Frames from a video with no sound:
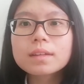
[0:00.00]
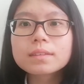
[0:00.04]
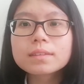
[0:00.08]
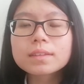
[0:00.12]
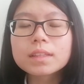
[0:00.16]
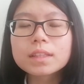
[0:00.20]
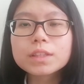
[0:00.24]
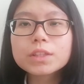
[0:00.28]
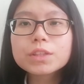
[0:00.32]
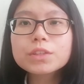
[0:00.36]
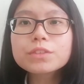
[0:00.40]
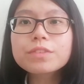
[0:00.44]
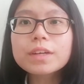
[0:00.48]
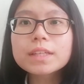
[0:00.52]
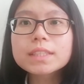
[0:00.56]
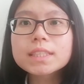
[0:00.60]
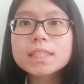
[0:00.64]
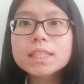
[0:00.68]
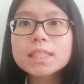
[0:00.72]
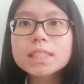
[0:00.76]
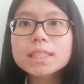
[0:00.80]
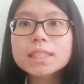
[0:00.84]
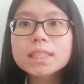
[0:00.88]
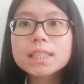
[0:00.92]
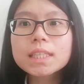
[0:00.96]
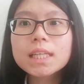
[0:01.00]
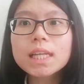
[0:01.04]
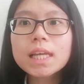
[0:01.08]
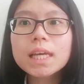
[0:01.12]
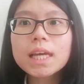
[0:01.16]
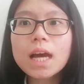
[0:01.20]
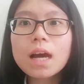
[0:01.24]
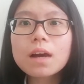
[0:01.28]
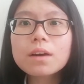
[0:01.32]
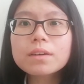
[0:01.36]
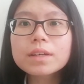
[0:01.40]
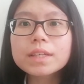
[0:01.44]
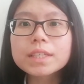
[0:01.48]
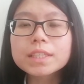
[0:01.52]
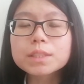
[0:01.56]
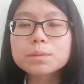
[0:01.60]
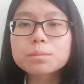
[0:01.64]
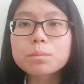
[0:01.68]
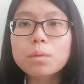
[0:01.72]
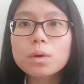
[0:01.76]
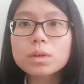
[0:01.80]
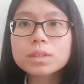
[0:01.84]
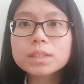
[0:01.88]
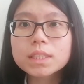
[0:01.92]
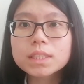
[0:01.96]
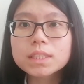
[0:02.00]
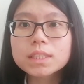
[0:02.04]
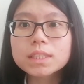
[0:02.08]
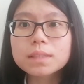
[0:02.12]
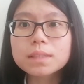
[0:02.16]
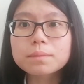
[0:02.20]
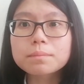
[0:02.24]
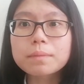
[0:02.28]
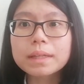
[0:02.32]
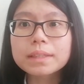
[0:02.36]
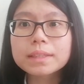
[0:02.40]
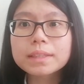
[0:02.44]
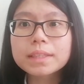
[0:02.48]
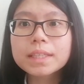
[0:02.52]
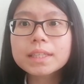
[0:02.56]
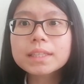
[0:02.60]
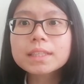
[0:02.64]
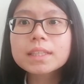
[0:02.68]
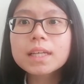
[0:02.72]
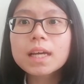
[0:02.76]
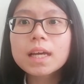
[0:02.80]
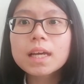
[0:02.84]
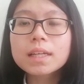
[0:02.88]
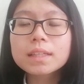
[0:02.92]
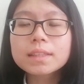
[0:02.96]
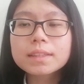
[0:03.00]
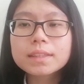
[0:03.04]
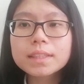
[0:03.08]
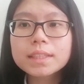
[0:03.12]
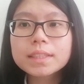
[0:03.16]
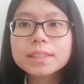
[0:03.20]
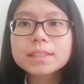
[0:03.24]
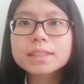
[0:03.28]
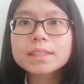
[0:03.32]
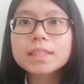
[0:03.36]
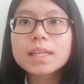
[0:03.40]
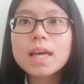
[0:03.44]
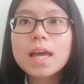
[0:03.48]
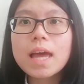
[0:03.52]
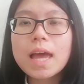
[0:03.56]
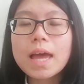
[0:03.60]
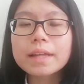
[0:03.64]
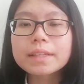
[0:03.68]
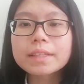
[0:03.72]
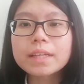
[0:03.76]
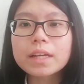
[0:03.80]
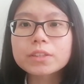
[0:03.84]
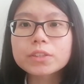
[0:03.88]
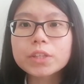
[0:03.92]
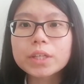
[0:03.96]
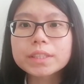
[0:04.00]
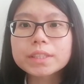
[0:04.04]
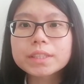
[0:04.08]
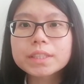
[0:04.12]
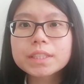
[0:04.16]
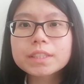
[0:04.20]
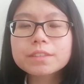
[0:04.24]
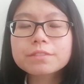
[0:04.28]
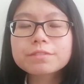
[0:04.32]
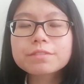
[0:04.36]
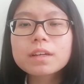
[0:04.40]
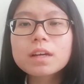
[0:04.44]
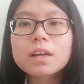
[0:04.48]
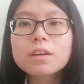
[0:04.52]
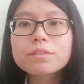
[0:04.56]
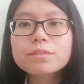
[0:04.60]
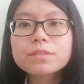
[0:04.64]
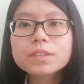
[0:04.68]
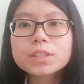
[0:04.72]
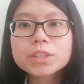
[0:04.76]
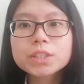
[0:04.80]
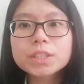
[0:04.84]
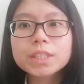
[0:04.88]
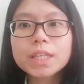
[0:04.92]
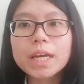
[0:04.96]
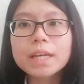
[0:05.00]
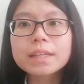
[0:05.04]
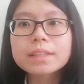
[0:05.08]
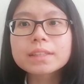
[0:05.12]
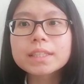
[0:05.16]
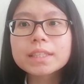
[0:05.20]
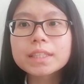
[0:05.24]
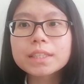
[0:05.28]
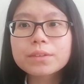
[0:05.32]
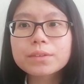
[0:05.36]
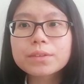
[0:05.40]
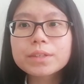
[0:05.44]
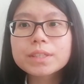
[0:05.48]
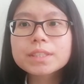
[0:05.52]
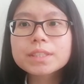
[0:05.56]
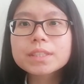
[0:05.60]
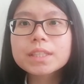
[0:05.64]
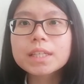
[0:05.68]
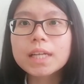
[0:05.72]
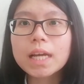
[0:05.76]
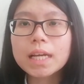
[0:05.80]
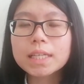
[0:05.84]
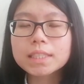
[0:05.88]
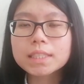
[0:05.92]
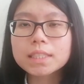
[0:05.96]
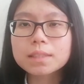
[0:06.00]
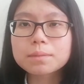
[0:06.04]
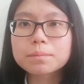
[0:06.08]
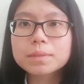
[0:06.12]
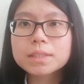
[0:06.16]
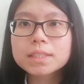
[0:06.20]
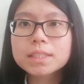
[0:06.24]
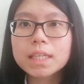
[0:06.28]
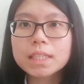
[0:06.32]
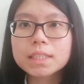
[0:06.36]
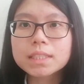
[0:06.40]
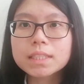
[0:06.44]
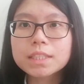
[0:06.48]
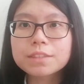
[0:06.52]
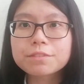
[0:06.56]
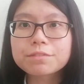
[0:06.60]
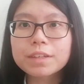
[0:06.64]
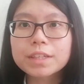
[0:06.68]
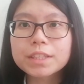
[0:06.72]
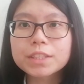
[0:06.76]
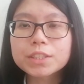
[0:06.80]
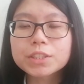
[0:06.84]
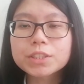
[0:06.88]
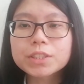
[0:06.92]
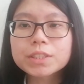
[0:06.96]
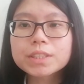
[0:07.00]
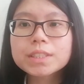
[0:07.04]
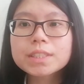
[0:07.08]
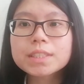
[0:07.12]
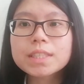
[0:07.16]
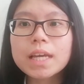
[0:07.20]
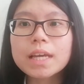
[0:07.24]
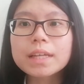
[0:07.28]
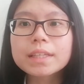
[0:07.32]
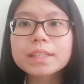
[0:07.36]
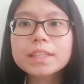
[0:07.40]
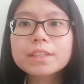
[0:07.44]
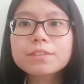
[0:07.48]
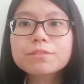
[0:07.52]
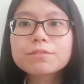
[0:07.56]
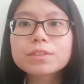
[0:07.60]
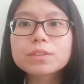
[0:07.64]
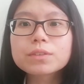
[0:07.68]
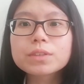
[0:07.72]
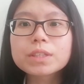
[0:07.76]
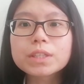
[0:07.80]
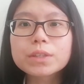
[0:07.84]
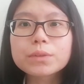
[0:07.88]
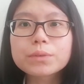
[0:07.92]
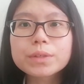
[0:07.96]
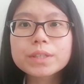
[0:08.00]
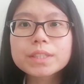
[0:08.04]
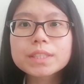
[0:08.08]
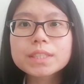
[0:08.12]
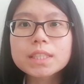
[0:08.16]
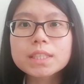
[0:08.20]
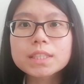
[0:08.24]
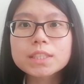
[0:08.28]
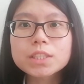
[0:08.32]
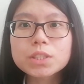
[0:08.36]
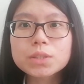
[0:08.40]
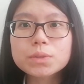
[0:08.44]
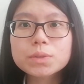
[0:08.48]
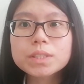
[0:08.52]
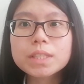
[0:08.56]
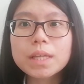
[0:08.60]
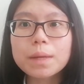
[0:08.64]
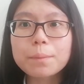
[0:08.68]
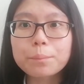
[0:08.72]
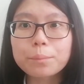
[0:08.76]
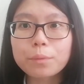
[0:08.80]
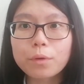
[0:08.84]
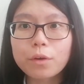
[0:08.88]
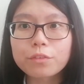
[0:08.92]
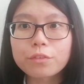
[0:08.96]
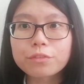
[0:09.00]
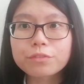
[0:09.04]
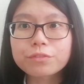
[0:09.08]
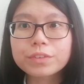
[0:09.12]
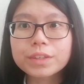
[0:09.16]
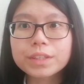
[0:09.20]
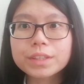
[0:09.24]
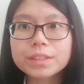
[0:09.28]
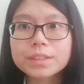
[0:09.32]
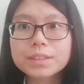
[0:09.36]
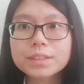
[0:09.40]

The new facility layout is more systematic, neat and attractive, which can increase the customer satisfaction and it will increase the sales and profit.